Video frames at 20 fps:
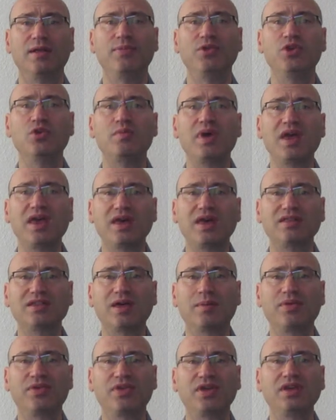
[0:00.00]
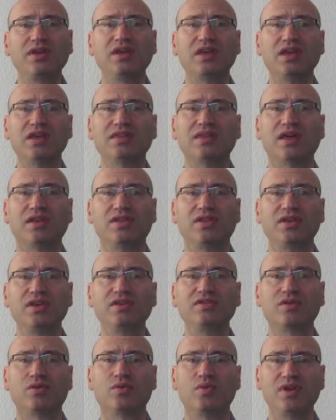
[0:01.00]
You may end up thinking that
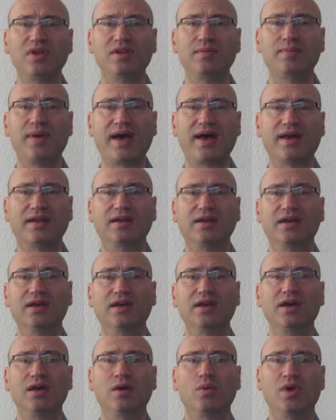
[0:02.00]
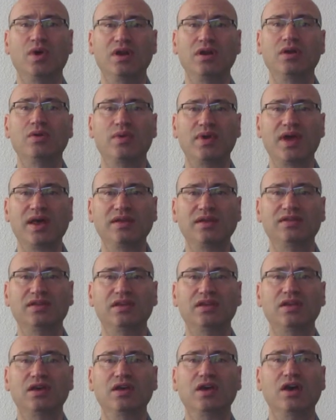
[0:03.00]
things are really bad, when in
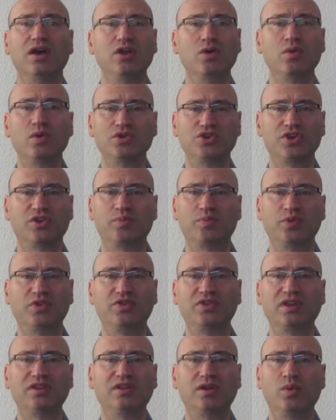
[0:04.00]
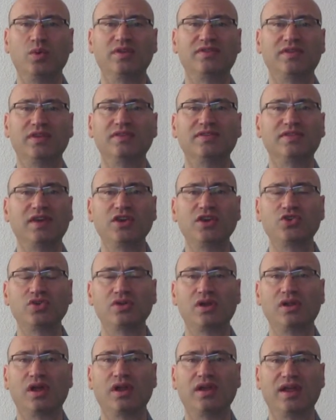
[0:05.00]
reality you were just presented with
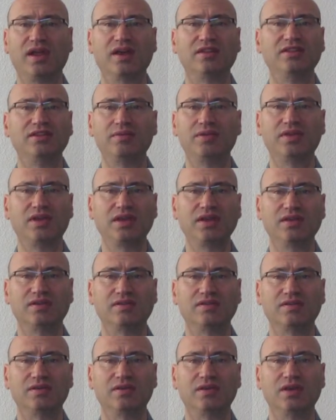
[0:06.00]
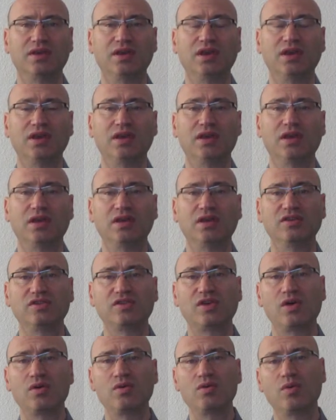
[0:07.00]
sensational and negative things.
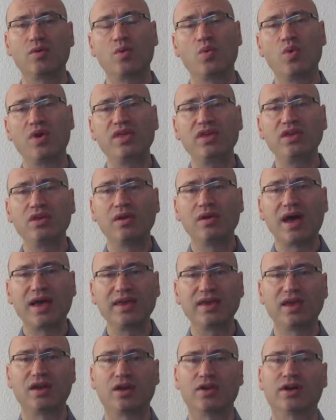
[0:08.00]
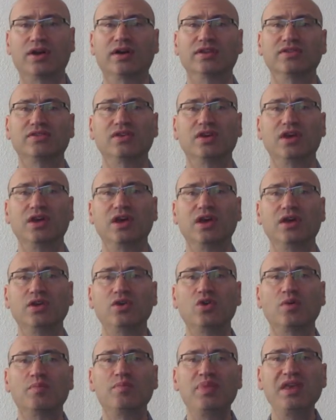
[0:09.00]
So whether you like it or not,
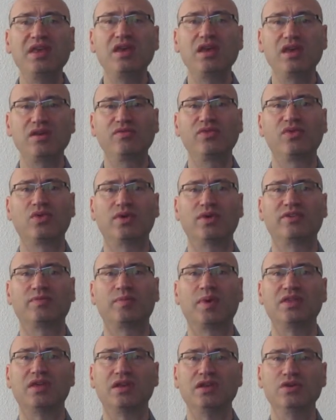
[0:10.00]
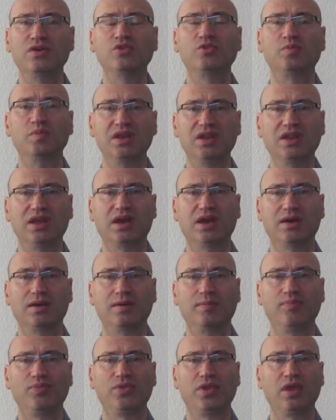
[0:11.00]
you're being influenced by the news media.
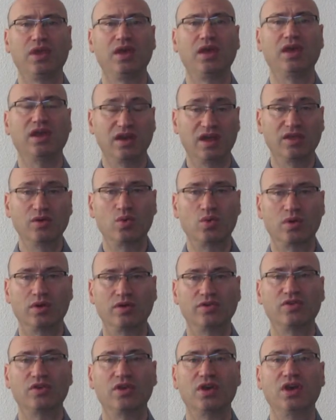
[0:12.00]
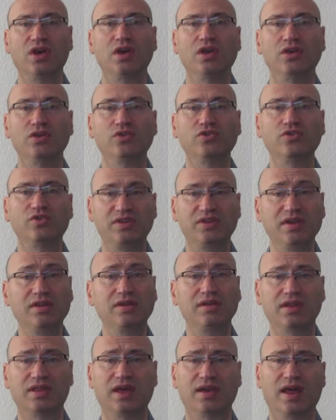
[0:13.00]
In other words, you still
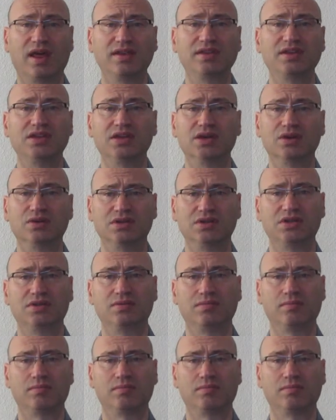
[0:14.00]
need an antidote.